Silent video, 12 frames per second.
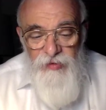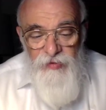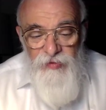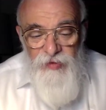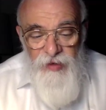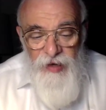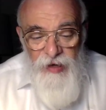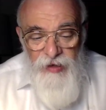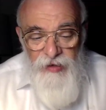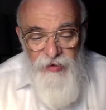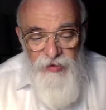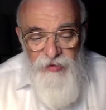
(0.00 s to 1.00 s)

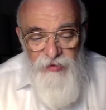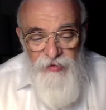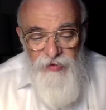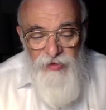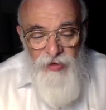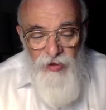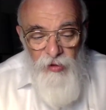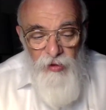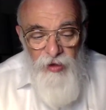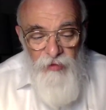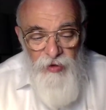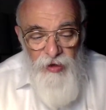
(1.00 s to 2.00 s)
But
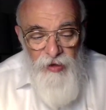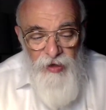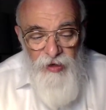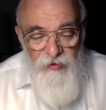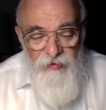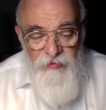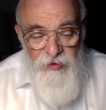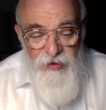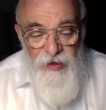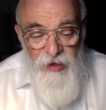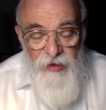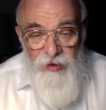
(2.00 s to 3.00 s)

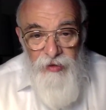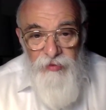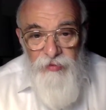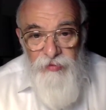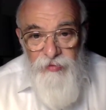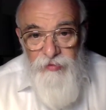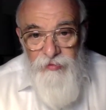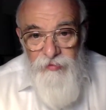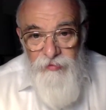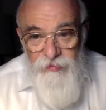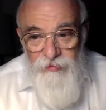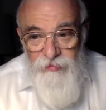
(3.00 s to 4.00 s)
then they leave.
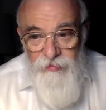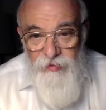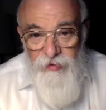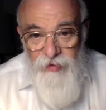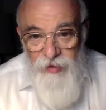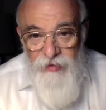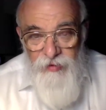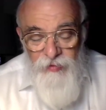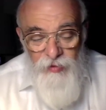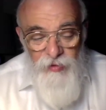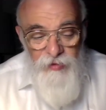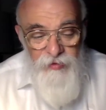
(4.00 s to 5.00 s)
Okay, they've
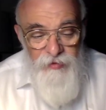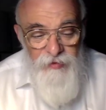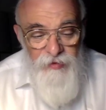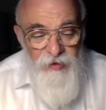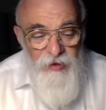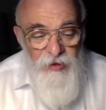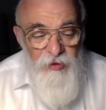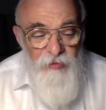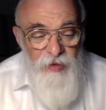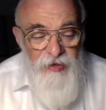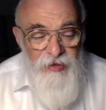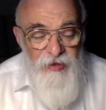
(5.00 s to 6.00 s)
heard.
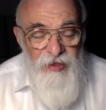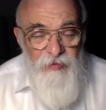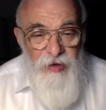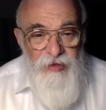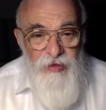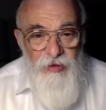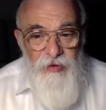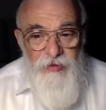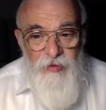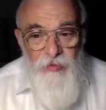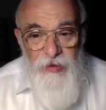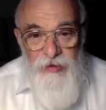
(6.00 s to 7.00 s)
And
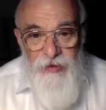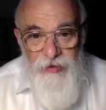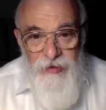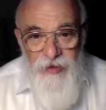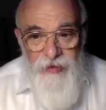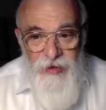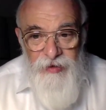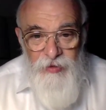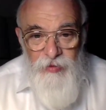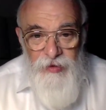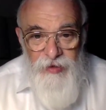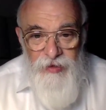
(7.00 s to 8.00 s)
again, there
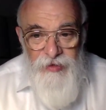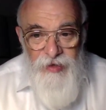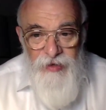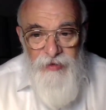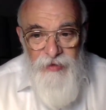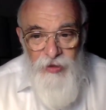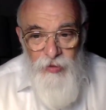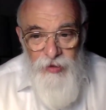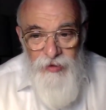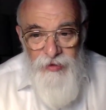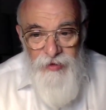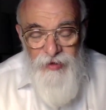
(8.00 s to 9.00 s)
each one understands, each
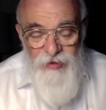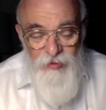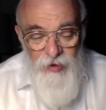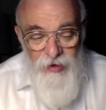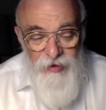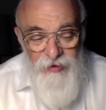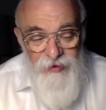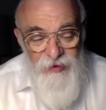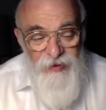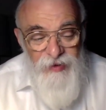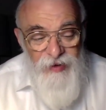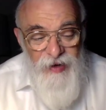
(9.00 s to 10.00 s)
one in his way.
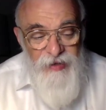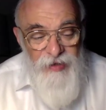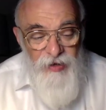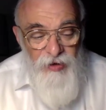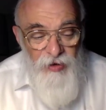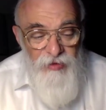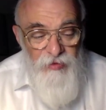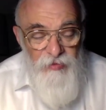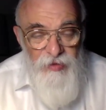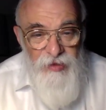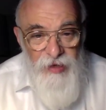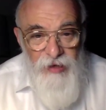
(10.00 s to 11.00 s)
As a
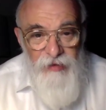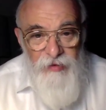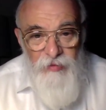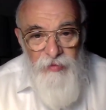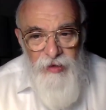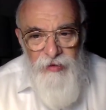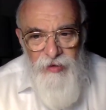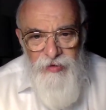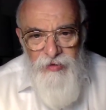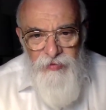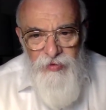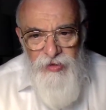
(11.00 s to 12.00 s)
then
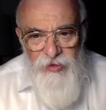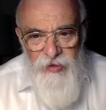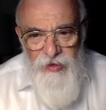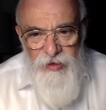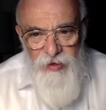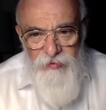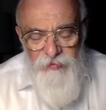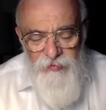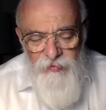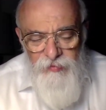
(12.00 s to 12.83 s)
there's division again.